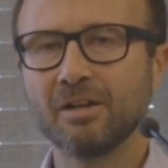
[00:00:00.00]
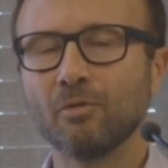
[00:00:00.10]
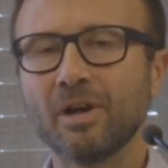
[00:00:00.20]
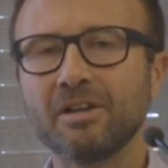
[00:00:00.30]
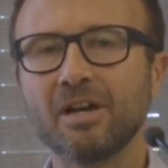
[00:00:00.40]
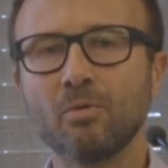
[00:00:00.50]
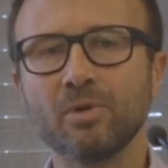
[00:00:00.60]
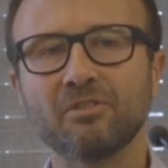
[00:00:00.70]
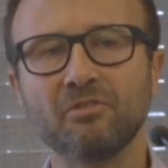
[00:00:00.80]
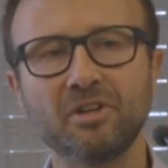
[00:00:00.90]
Right now,
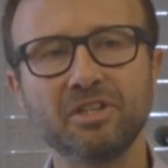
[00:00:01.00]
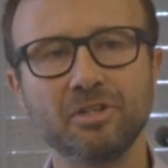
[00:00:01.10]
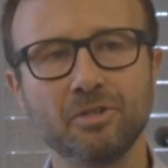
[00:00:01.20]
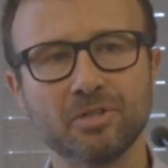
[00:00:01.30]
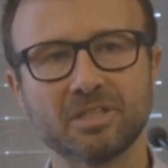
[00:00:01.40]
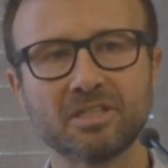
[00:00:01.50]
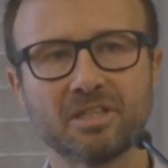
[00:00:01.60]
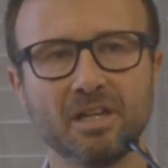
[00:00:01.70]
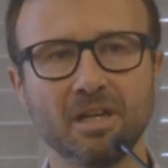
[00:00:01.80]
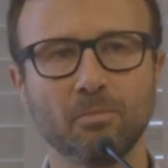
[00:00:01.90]
we are very used
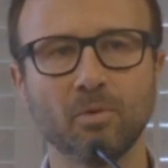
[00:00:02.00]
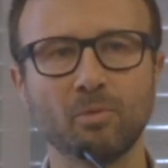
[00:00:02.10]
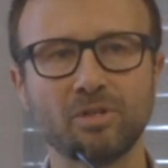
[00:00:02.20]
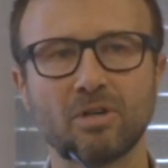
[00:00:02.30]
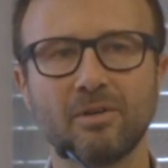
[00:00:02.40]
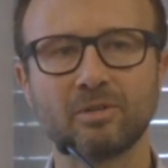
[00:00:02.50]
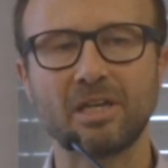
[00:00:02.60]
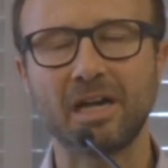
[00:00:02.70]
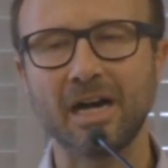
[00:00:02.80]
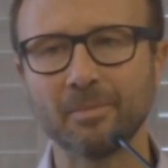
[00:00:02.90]
still when we talk about
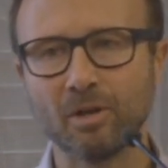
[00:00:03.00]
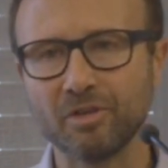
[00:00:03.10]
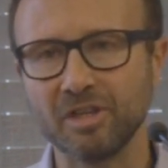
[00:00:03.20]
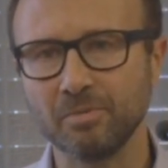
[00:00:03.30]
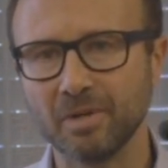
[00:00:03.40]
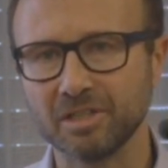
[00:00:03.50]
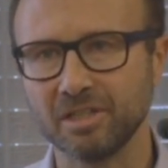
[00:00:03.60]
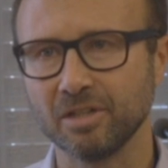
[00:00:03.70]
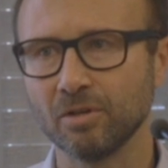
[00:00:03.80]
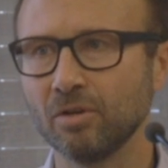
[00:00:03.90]
amyloid
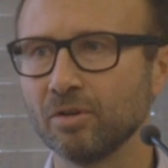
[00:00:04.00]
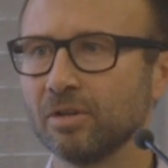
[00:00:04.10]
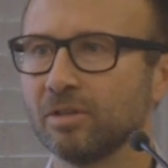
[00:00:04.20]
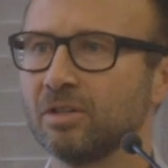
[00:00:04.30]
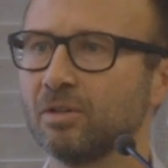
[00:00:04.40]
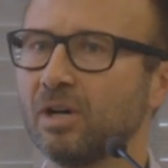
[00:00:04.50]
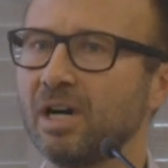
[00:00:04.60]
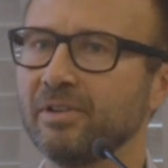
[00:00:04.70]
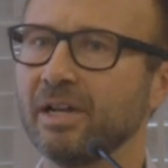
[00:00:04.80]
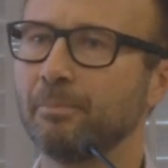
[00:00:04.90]
imaging on, you know,
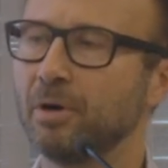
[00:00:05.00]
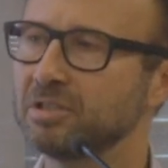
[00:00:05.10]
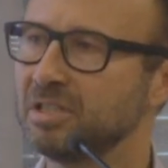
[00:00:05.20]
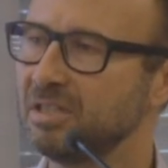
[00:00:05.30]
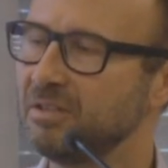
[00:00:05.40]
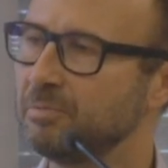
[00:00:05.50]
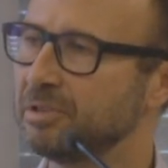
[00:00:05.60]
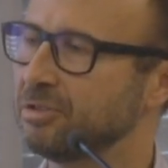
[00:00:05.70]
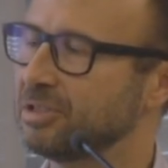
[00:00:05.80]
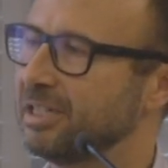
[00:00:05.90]
having a positive
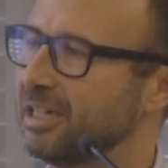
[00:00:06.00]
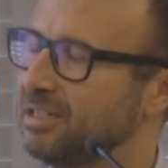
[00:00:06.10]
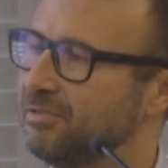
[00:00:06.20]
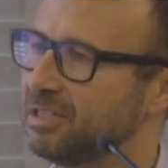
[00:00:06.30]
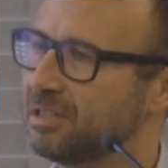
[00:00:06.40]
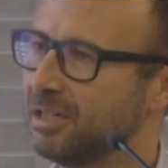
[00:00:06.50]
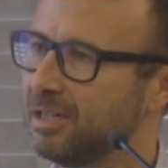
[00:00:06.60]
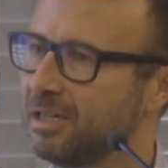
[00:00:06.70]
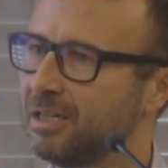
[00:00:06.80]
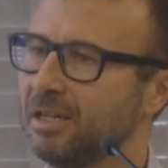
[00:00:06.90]
versus a negative scan.